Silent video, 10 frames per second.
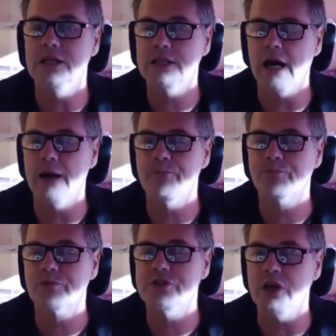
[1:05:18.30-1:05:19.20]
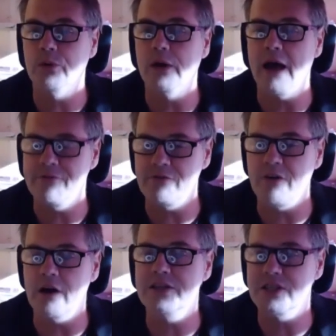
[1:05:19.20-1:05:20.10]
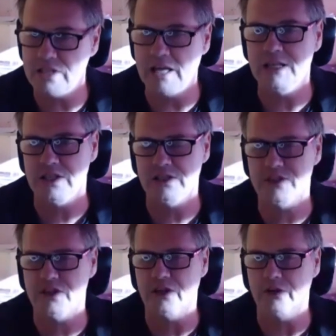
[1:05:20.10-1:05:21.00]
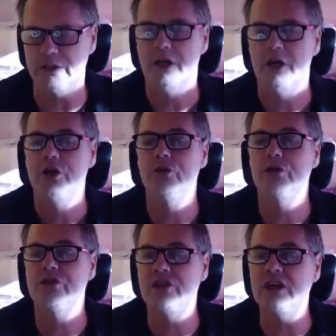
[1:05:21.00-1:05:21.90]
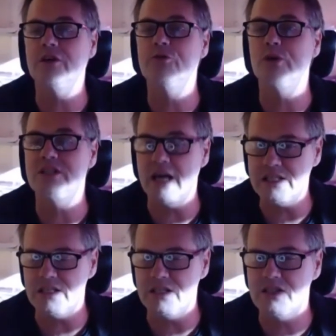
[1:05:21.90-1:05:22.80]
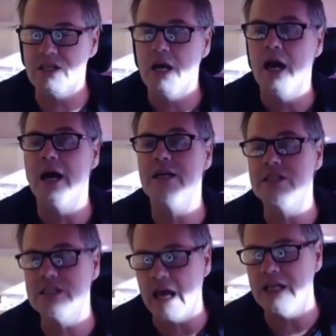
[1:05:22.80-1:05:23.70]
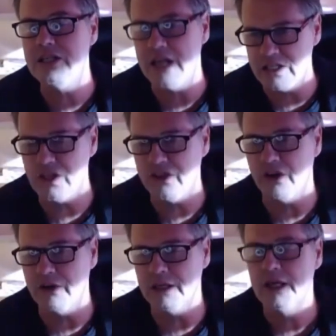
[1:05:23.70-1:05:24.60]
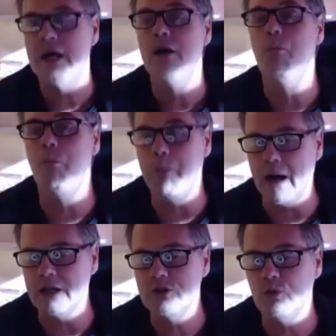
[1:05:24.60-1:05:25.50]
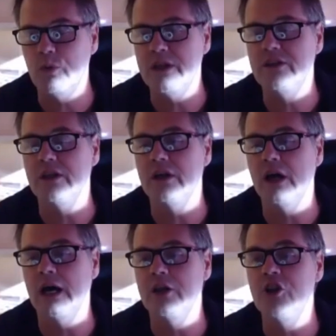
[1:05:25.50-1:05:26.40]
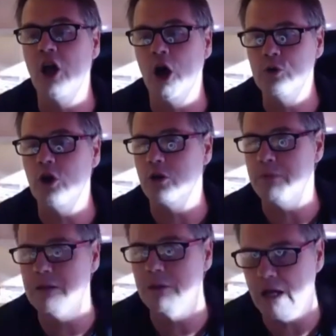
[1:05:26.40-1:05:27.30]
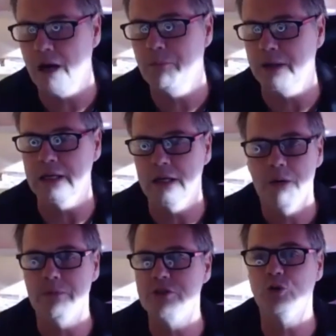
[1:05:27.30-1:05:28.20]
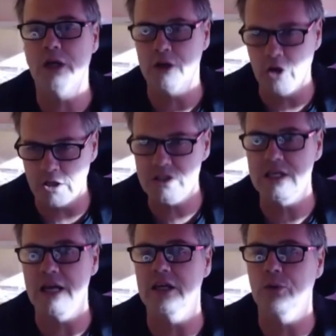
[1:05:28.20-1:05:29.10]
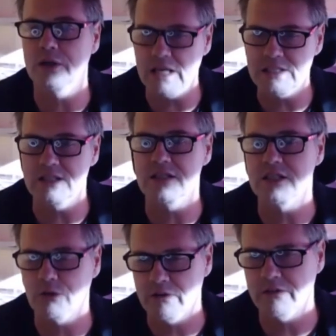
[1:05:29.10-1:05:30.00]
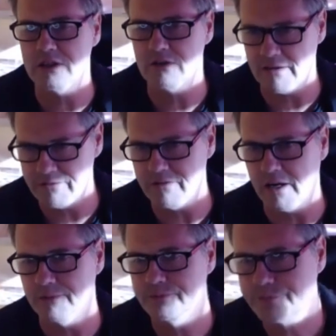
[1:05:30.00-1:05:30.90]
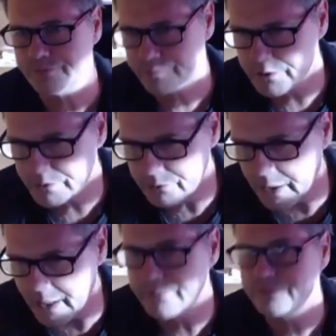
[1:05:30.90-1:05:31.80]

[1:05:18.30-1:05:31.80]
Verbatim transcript: Um, so F of R is a scalar tensor theory. You can think of quintessence as a scalar tensor theory, but with uh, no non-minimal coupling. But you cannot say that quintessence is equivalent to F of R, right?